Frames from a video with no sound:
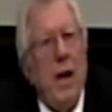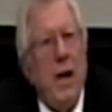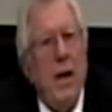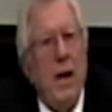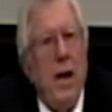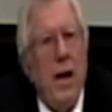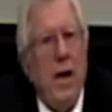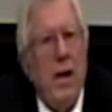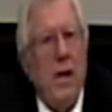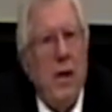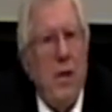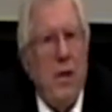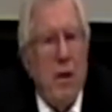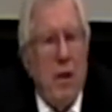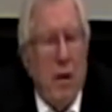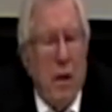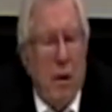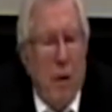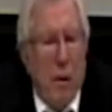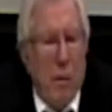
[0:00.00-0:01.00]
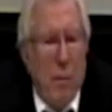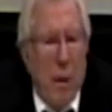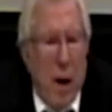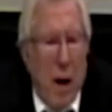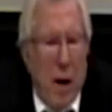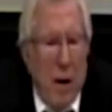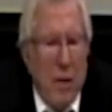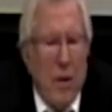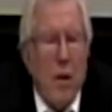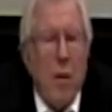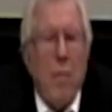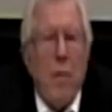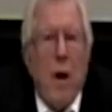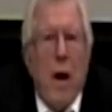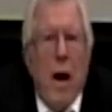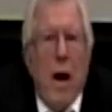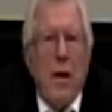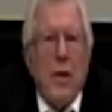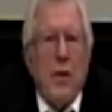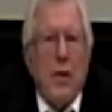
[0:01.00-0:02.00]
elite gymnasium
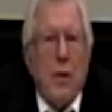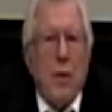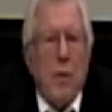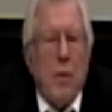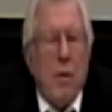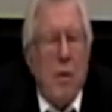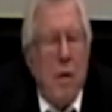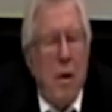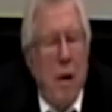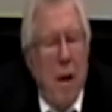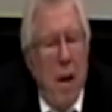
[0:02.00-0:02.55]
or high school,